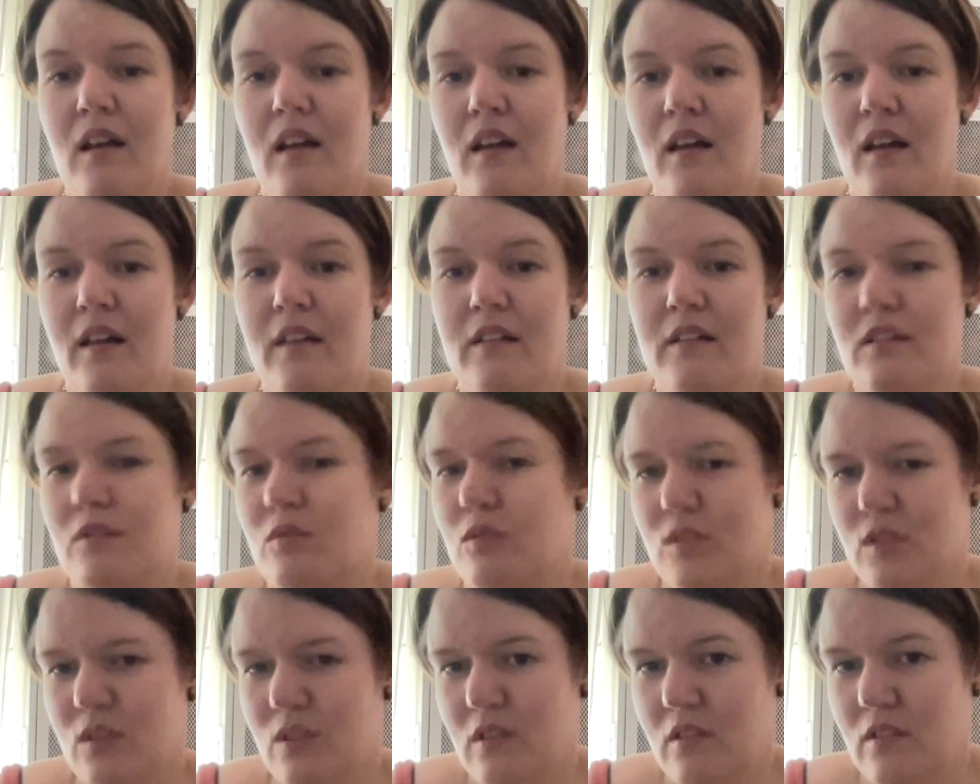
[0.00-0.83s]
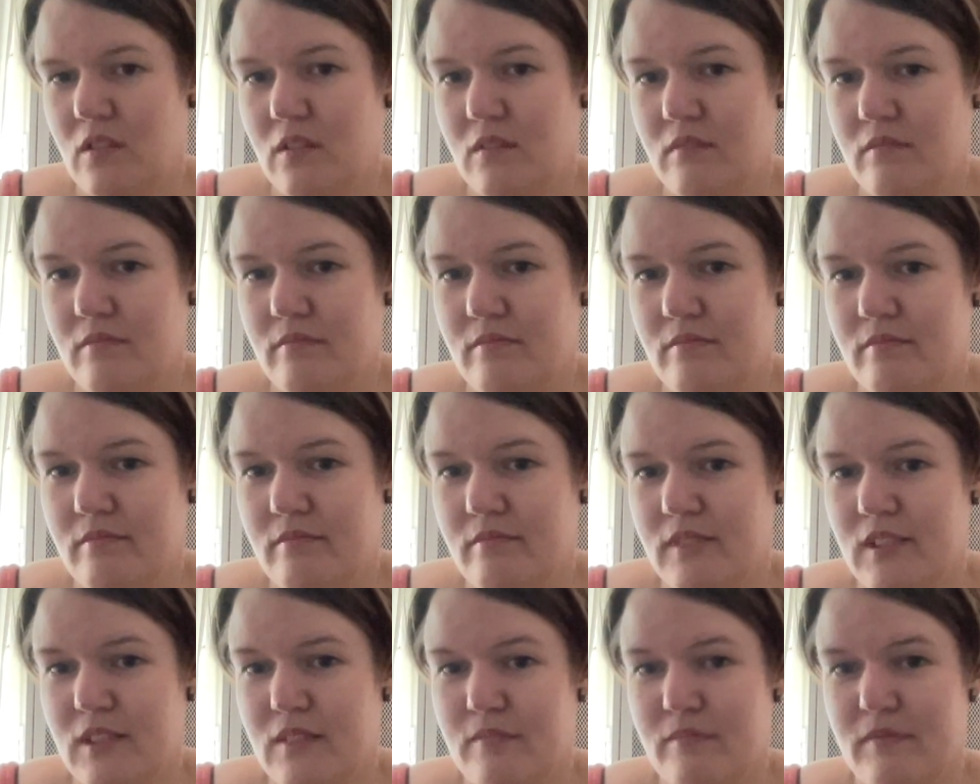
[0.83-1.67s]
And it was all.
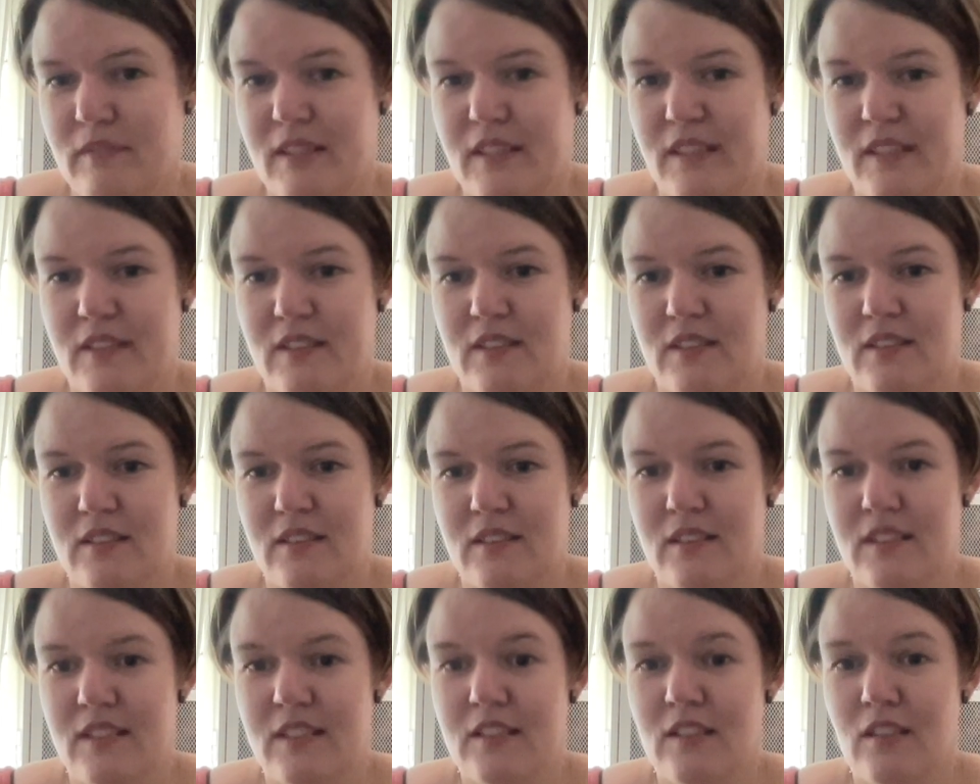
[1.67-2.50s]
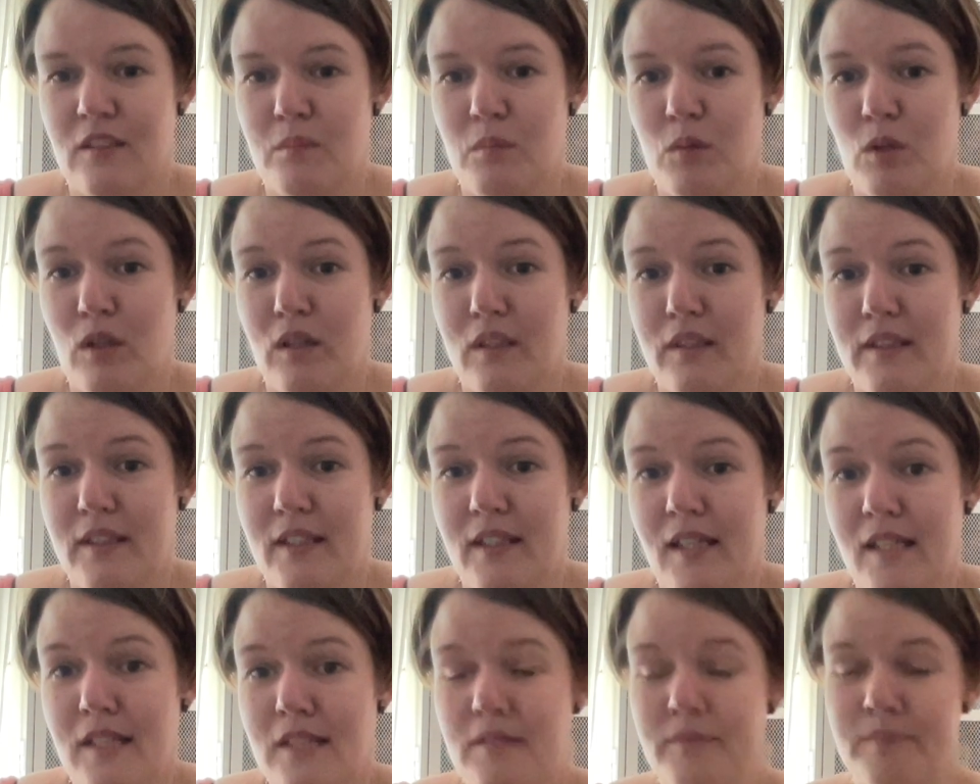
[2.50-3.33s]
Yeah. And it's not blocked
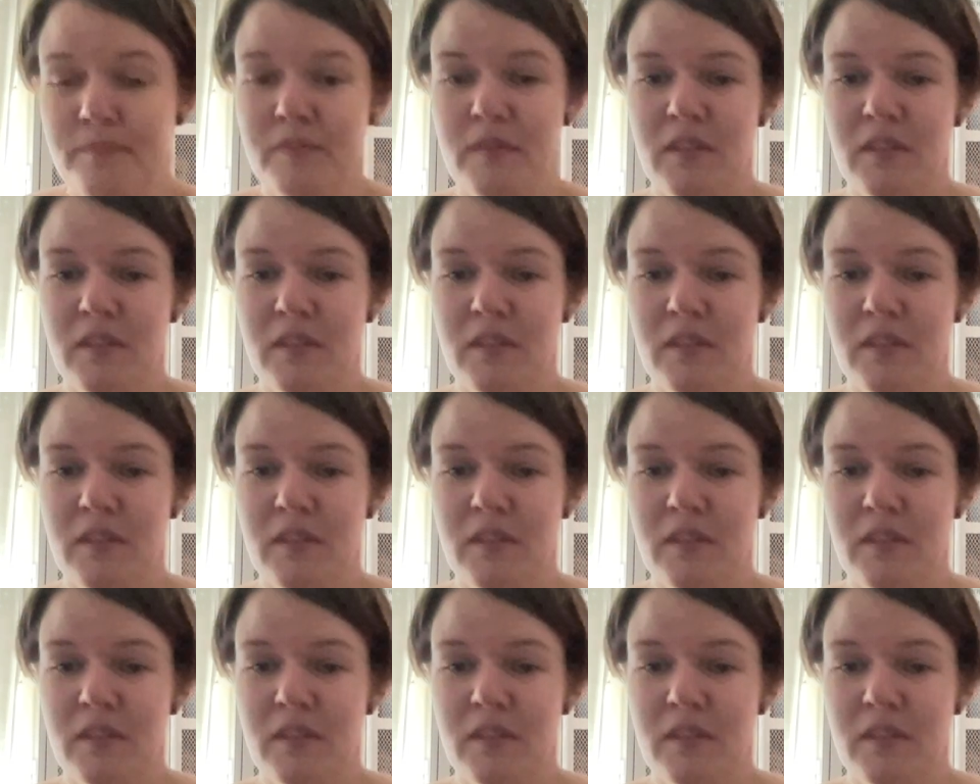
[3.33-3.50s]
yet.